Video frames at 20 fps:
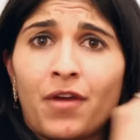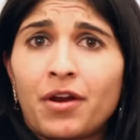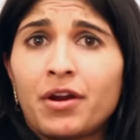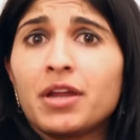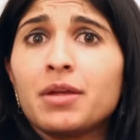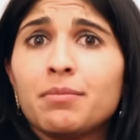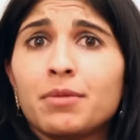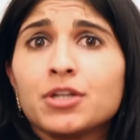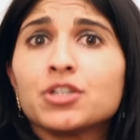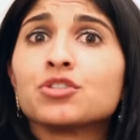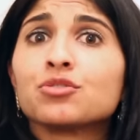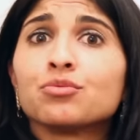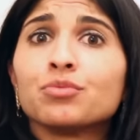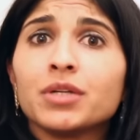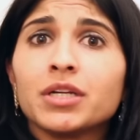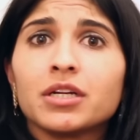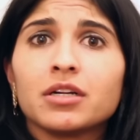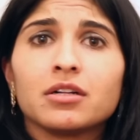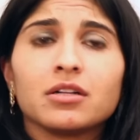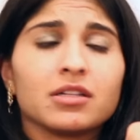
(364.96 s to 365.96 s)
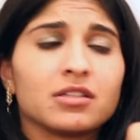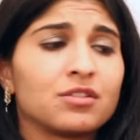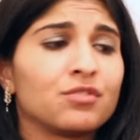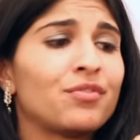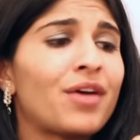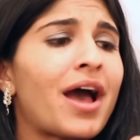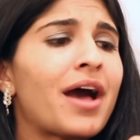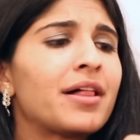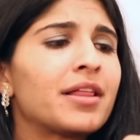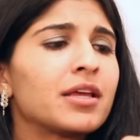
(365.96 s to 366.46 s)
very much real, it's
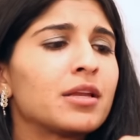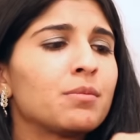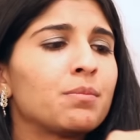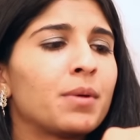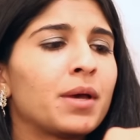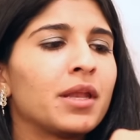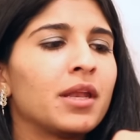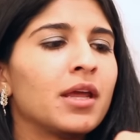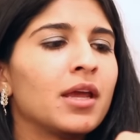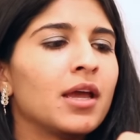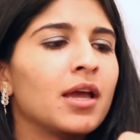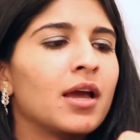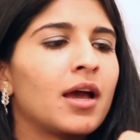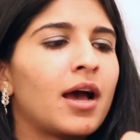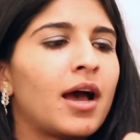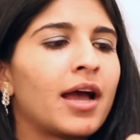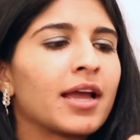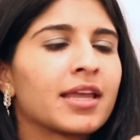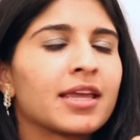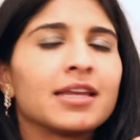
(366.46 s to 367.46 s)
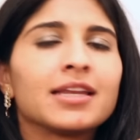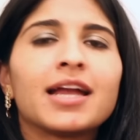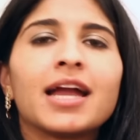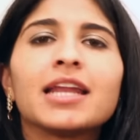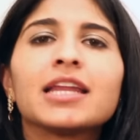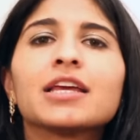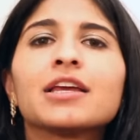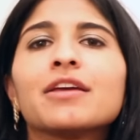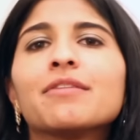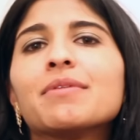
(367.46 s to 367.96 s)
valid, but I can
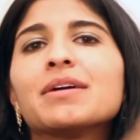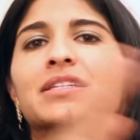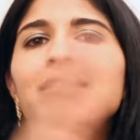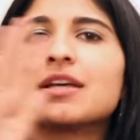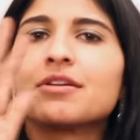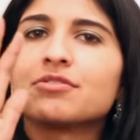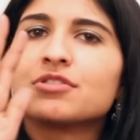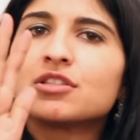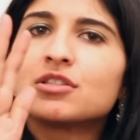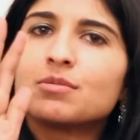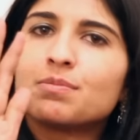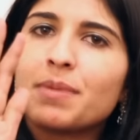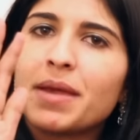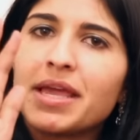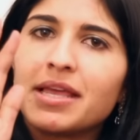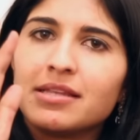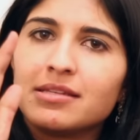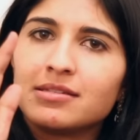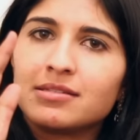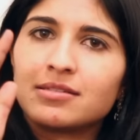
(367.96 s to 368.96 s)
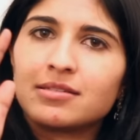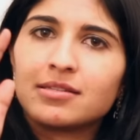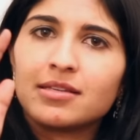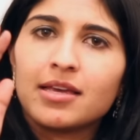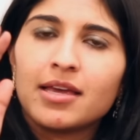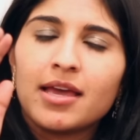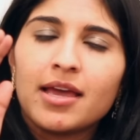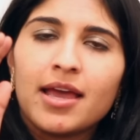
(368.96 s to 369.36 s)
kind of give myself space.